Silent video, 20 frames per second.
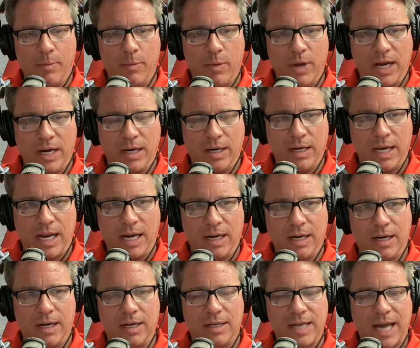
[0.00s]
in
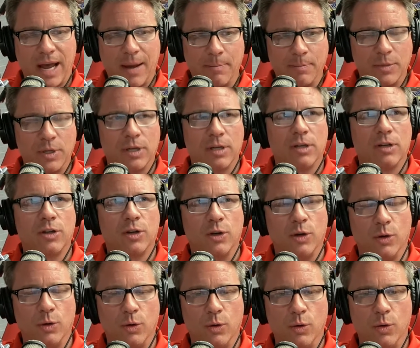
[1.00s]
an attempt
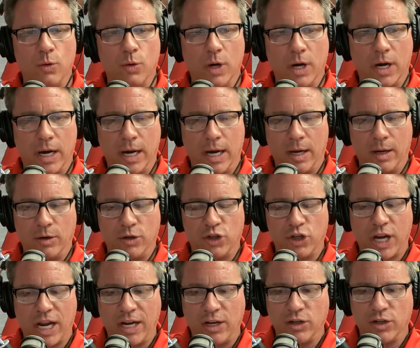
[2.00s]
to
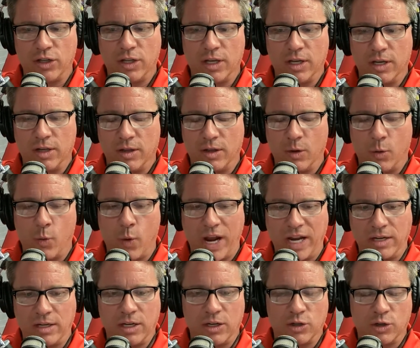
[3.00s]
change the
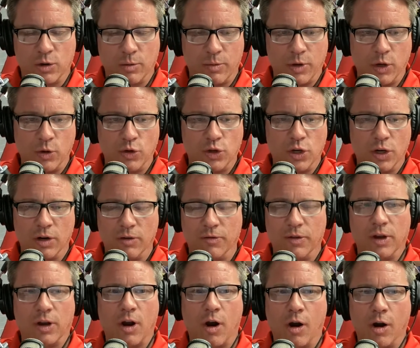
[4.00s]
weight distribution of
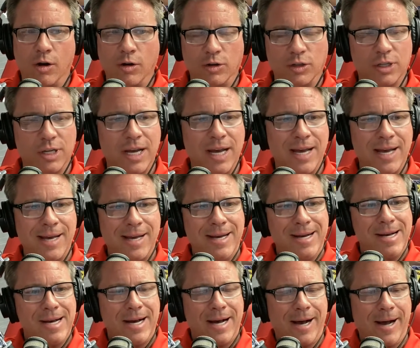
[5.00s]
the cars.
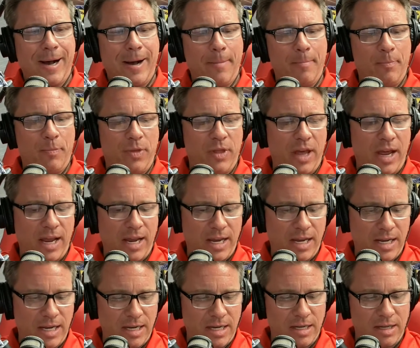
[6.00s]

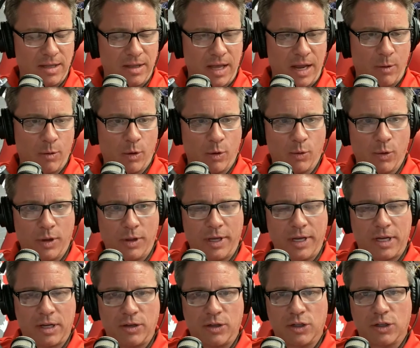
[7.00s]
They were really
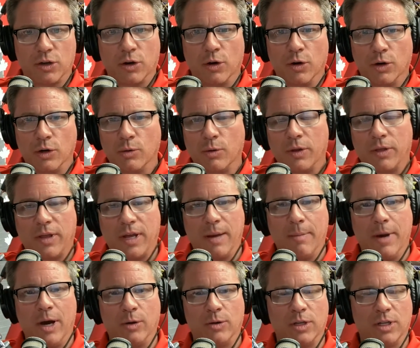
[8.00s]
concerned with the
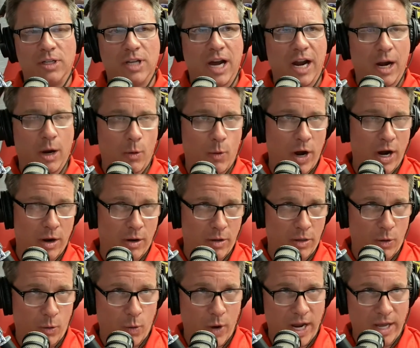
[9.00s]
amount of tire wear and
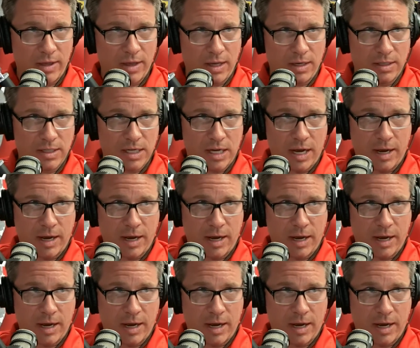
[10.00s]
the way that